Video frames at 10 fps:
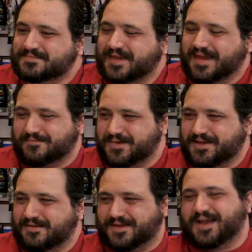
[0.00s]
the him
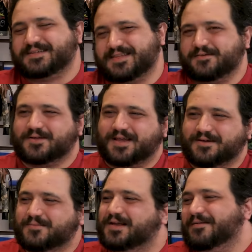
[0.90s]
because I guess they were
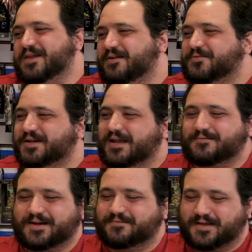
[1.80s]
like, well, I mean, if they're
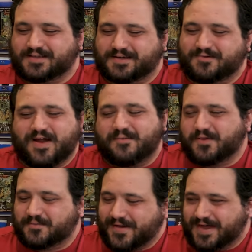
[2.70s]
getting rid of like the
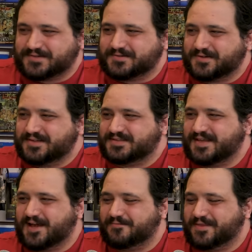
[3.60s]
grandmother backstory and
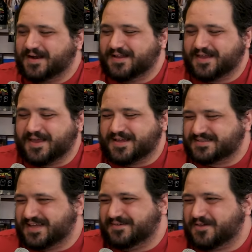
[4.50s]
stuff, then uh, I guess
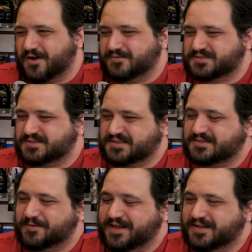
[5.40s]
they thought it was just
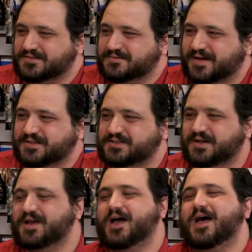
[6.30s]
explaining too much.
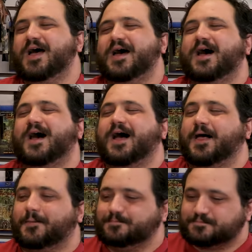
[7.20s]

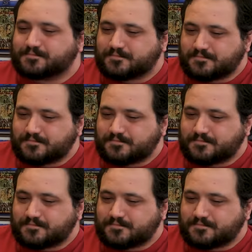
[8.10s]
Um,